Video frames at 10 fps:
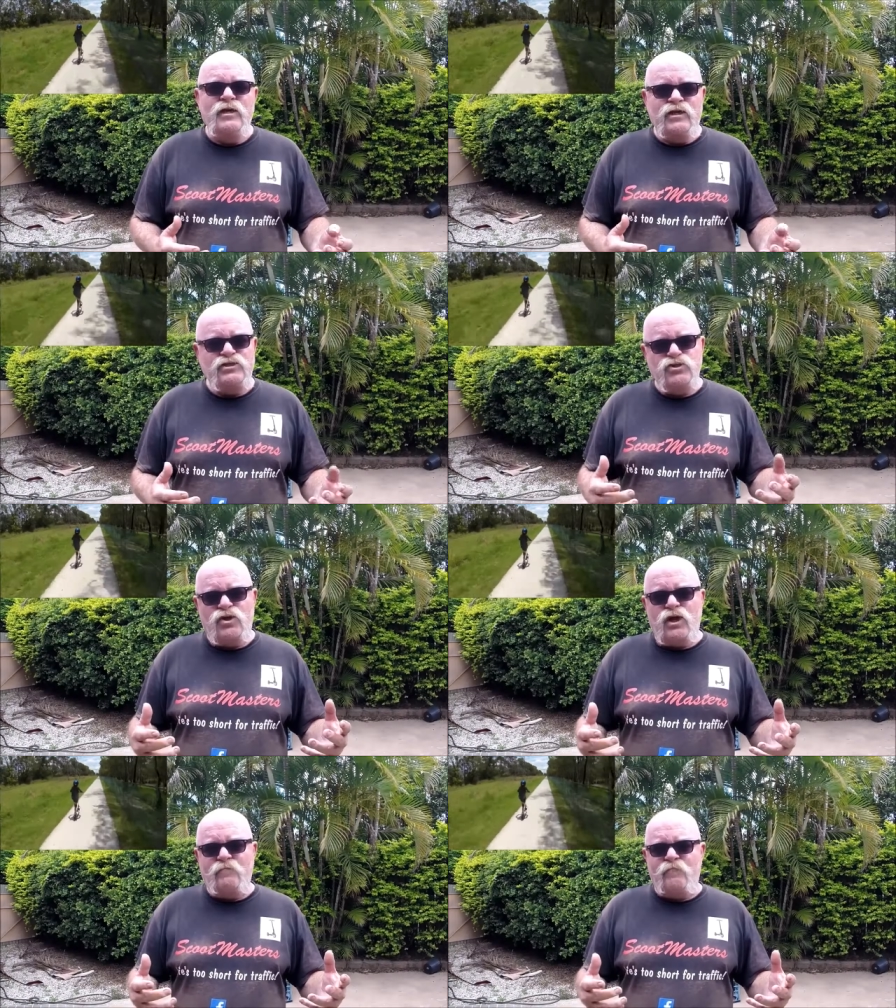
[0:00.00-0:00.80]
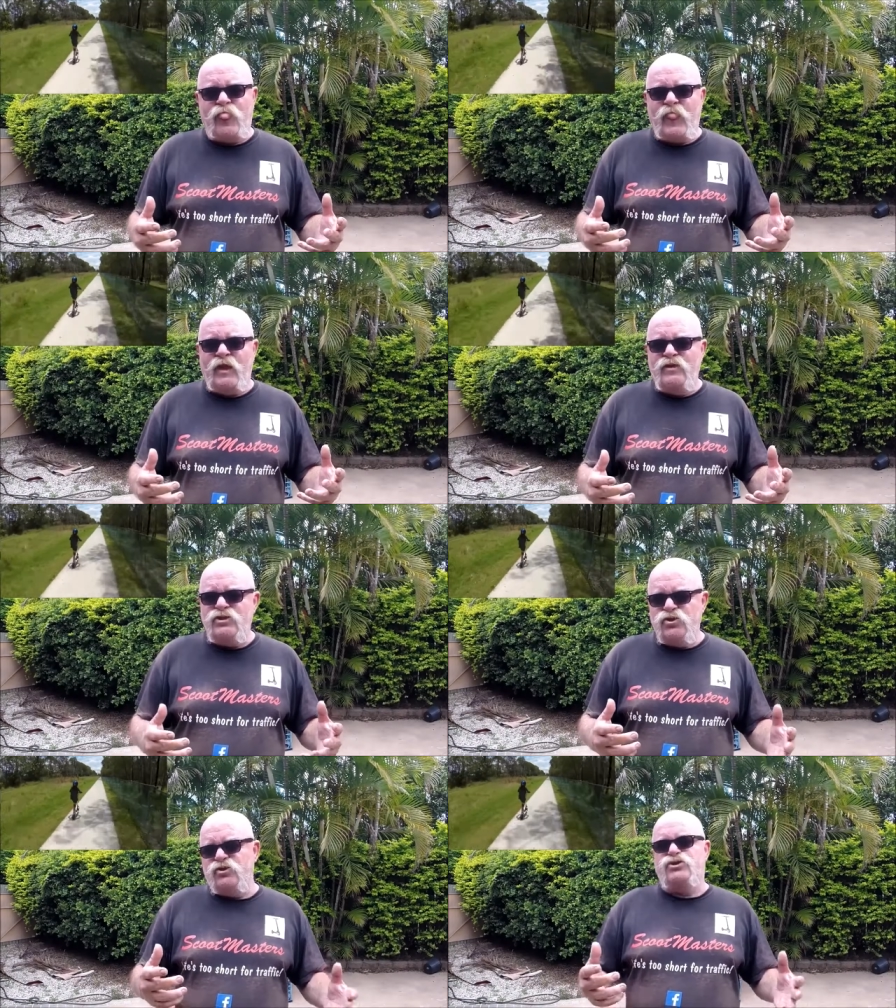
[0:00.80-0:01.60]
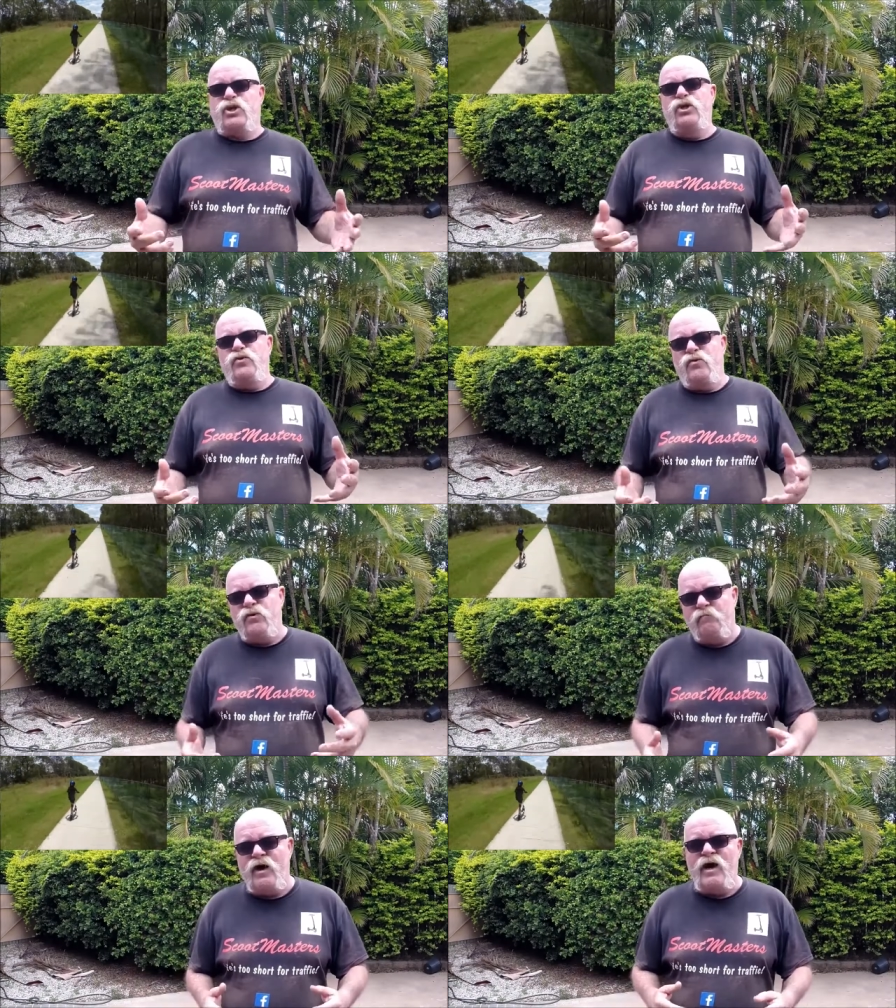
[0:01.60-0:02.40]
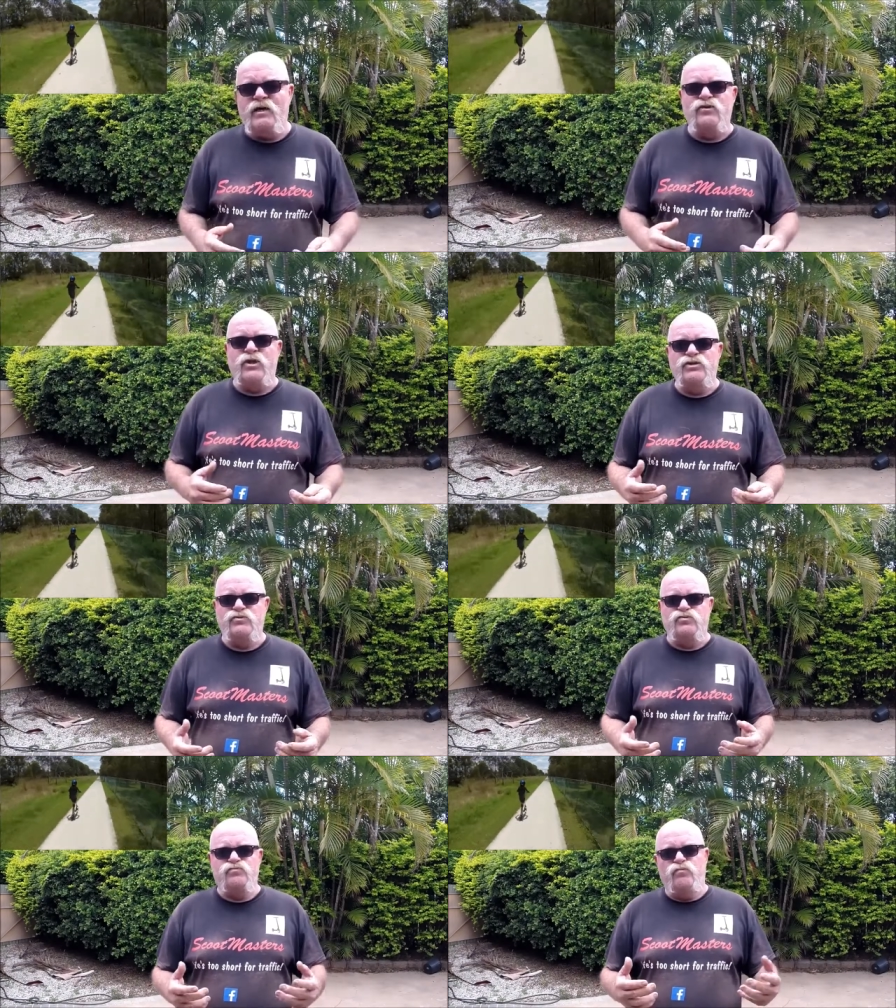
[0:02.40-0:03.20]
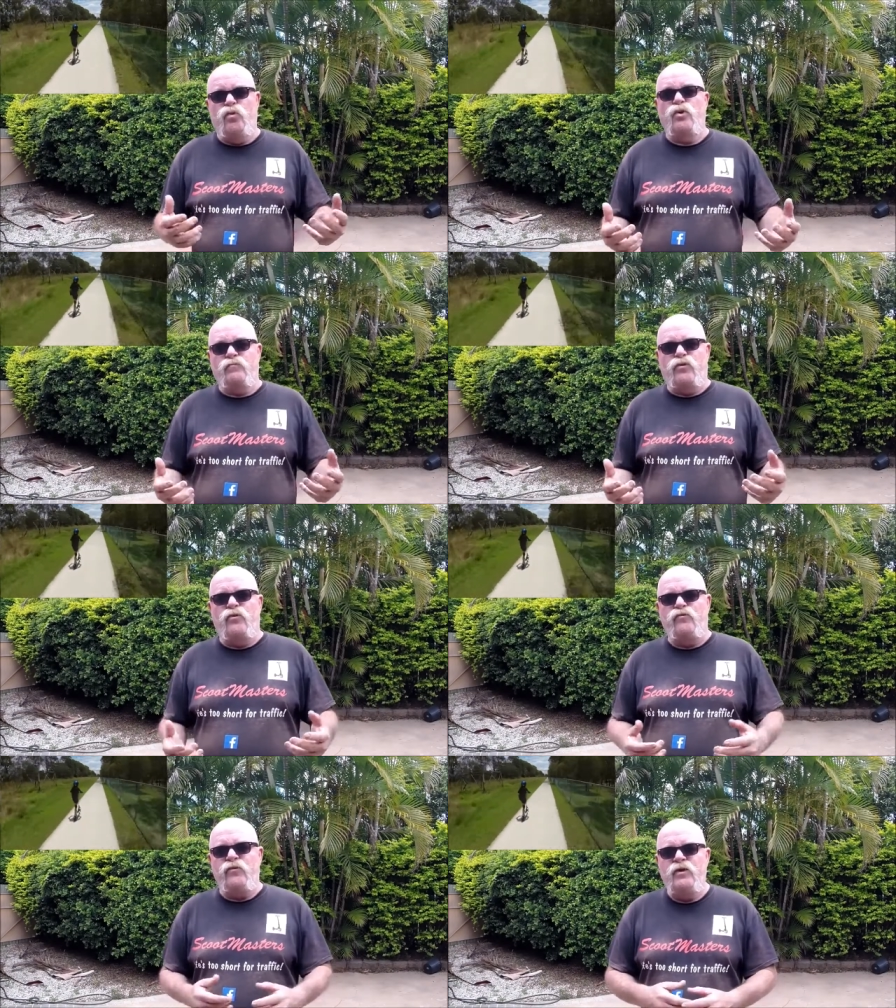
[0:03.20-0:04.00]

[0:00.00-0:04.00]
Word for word: There's not a scooter on the market that's waterproof,